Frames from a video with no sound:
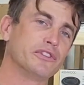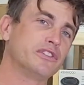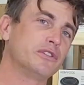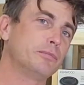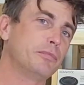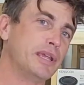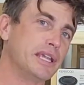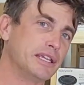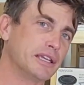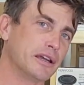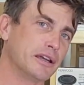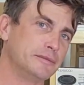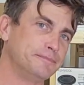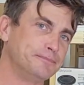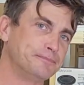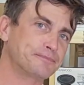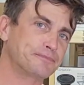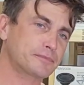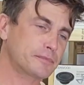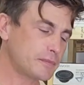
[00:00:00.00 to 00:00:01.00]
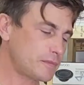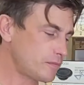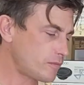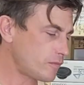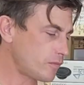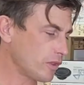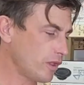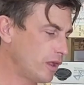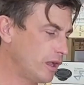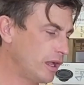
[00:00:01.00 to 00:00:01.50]
speaker
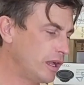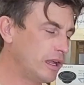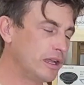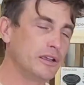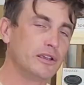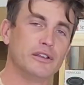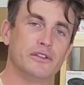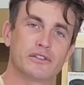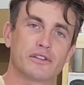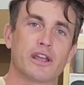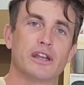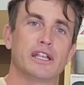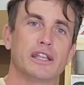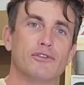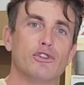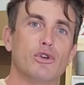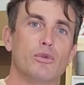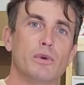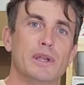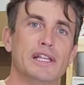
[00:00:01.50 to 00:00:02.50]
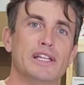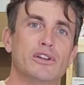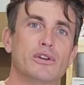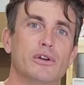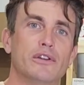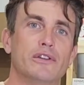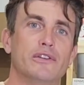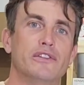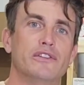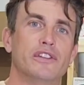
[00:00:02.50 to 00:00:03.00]
is going to give you a really
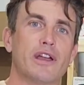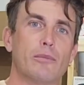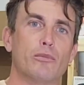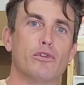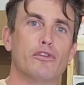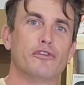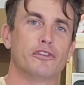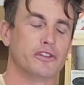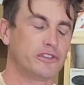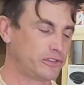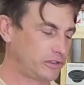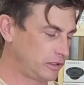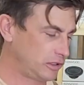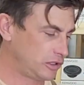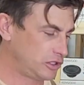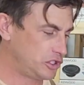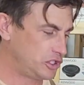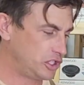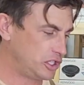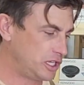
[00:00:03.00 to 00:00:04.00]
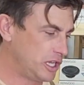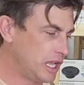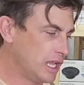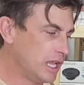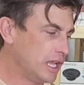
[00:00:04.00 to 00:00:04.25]
good subwoofer solution.